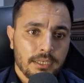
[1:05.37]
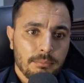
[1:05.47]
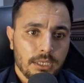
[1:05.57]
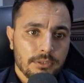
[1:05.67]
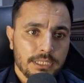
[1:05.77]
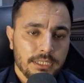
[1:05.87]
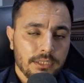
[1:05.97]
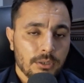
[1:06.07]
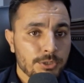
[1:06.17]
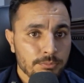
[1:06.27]
about the
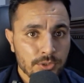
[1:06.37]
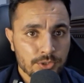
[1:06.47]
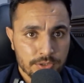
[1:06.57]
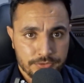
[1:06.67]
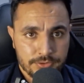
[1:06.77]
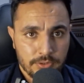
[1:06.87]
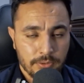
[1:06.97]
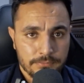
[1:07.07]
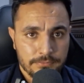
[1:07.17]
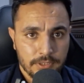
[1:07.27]
contributions
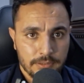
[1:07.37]
of